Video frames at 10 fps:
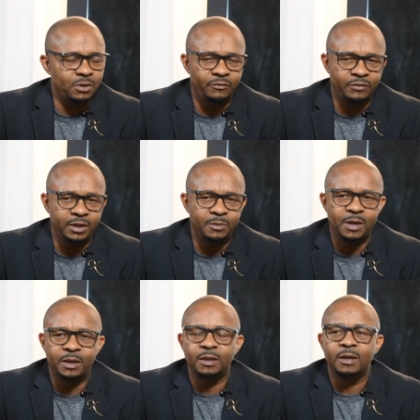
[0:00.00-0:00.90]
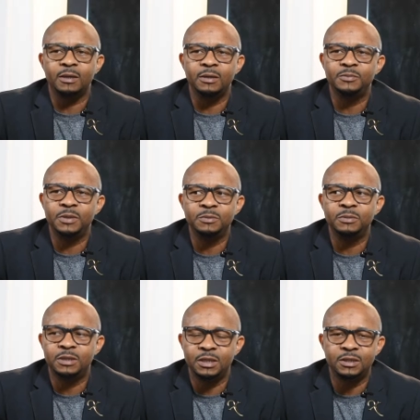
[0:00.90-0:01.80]
Oh, forget about it. Like he, he's
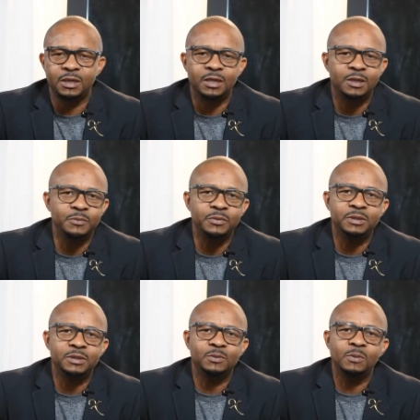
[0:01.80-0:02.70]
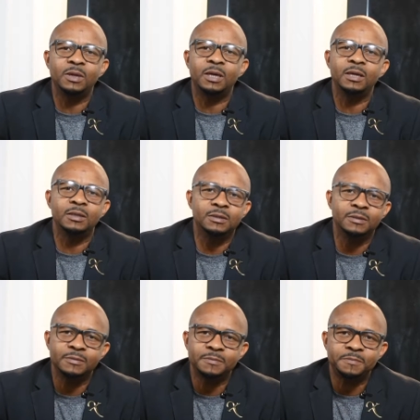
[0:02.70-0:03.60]
been DJ Kid Capri since we were kids.
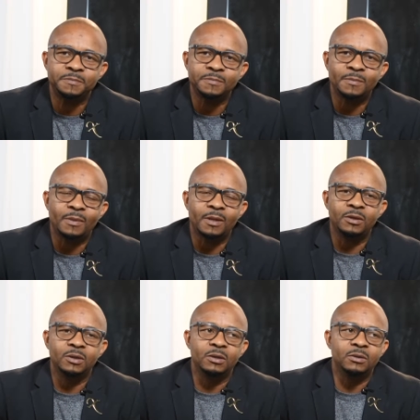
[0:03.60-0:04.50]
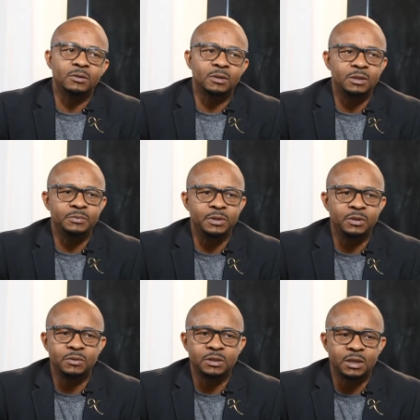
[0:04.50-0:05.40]
Wow. You know, he's been
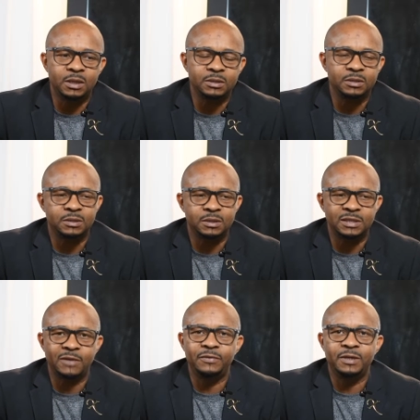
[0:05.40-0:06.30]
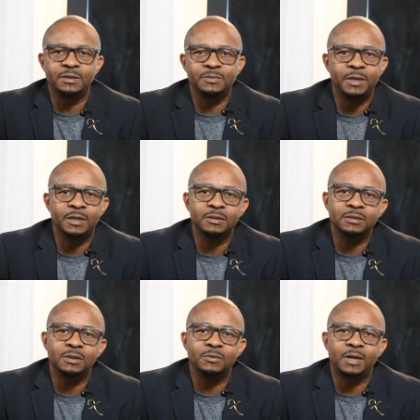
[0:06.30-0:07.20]
doing this thing since the '70s, man.
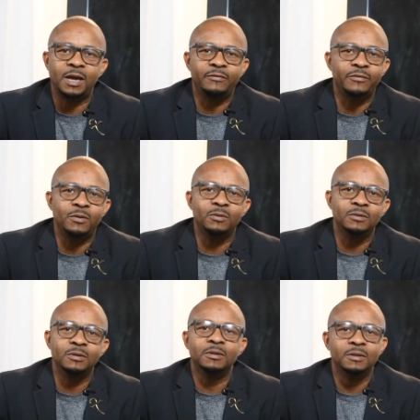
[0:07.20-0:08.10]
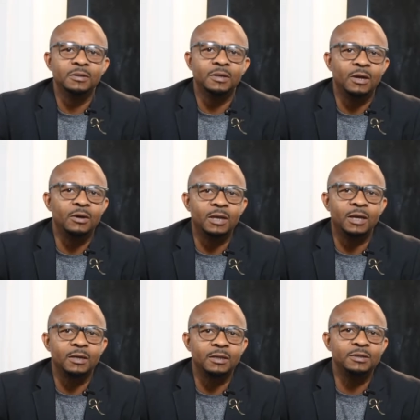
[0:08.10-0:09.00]
You know, yeah. with Afro. Oh, wow,
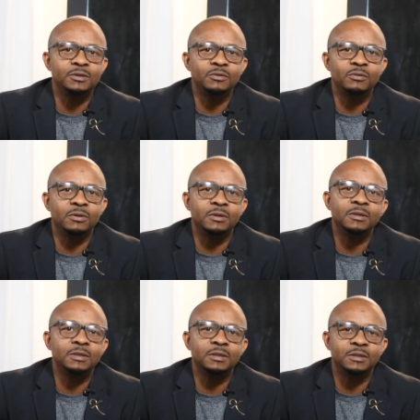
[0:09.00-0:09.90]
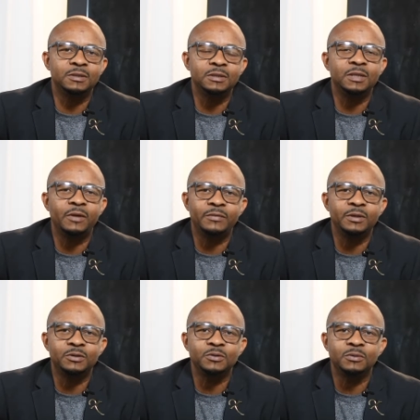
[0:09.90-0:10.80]
yeah. he's the truth. He's, yeah, he's
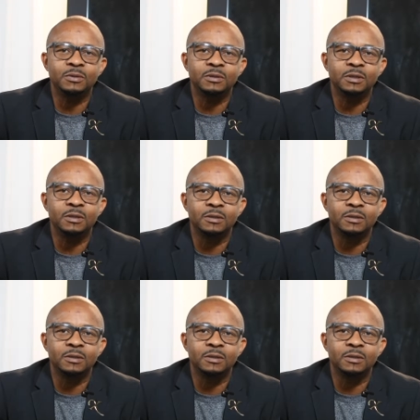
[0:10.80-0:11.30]
definitely the truth. Uh, you know?